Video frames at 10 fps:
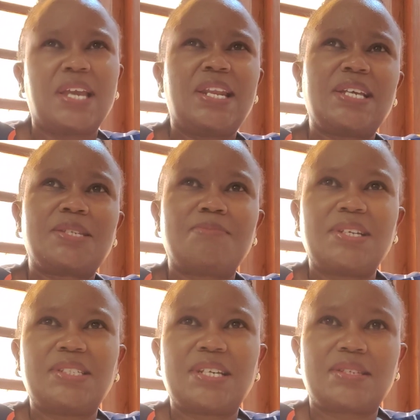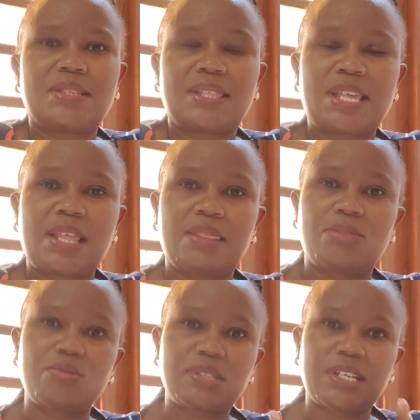In as much as there are
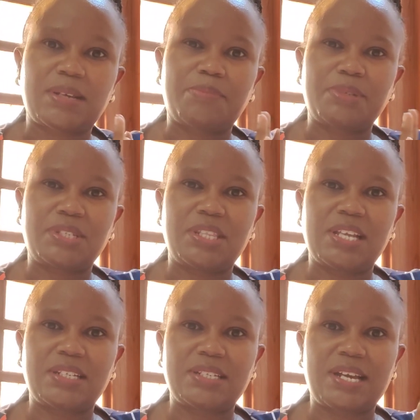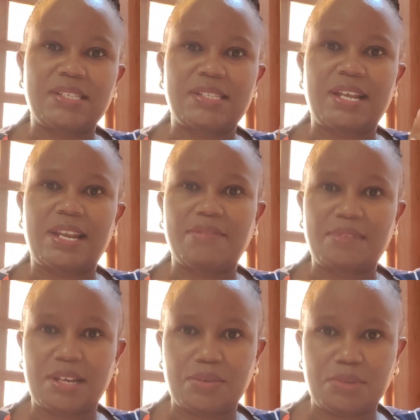those that appreciate that as their
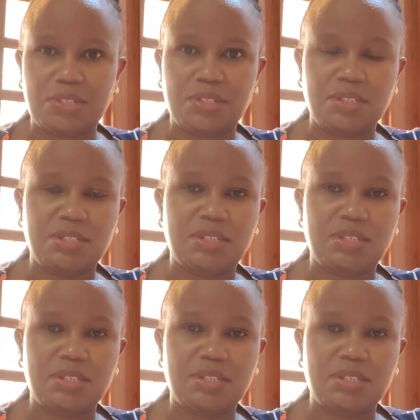love language,